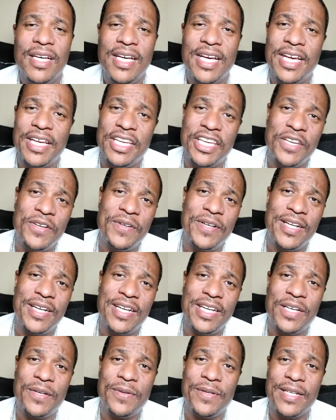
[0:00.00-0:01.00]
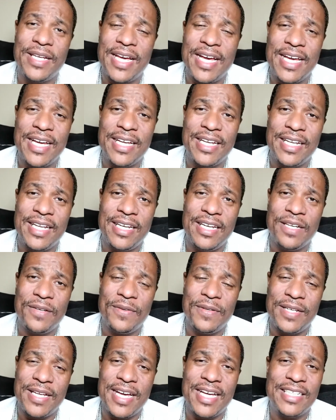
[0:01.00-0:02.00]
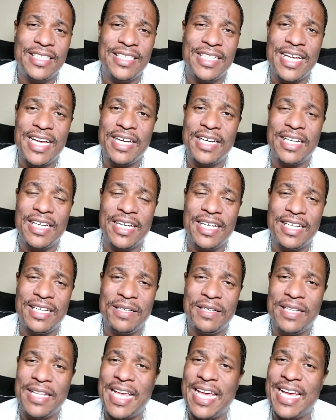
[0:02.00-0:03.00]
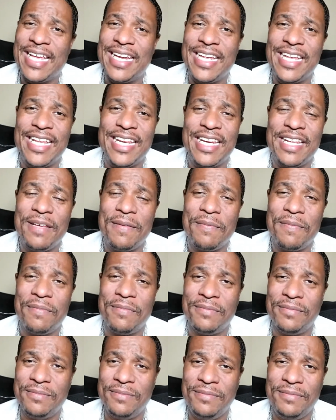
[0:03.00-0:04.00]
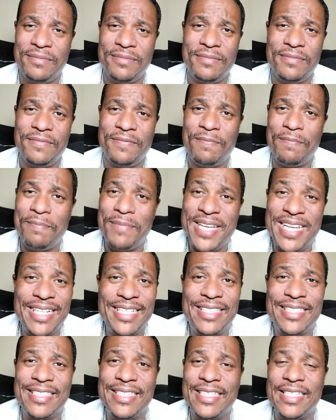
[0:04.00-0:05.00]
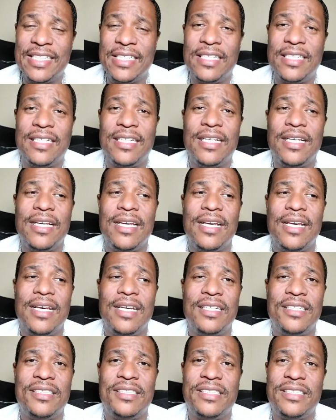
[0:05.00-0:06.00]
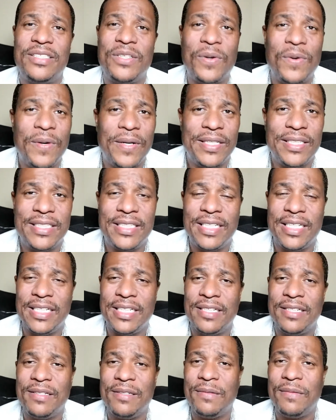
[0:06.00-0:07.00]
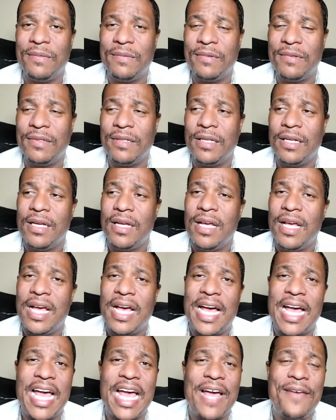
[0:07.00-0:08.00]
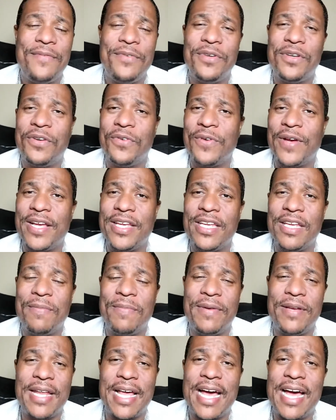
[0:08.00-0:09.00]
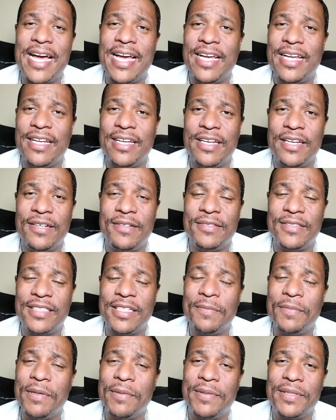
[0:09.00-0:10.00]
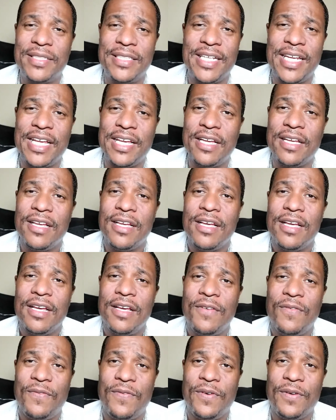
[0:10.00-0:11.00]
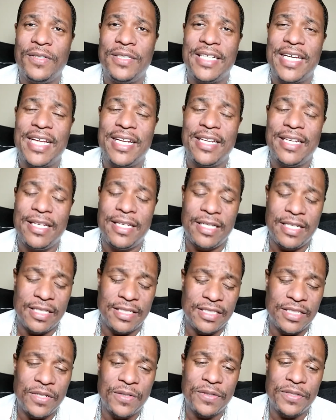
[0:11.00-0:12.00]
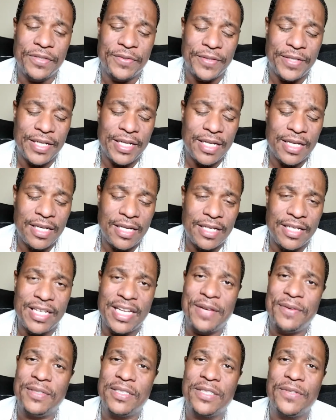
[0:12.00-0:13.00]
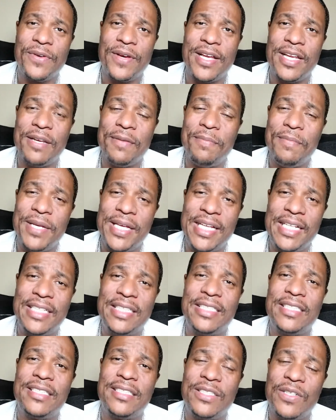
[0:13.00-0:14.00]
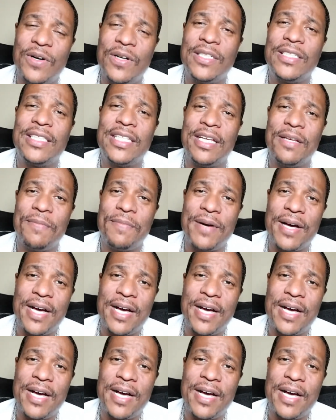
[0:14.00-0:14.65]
And you're on that liquid diet is not taking any meats and starch and have you creating your diet. You know, some people say they first had the surgery, they was creating meats, starch, and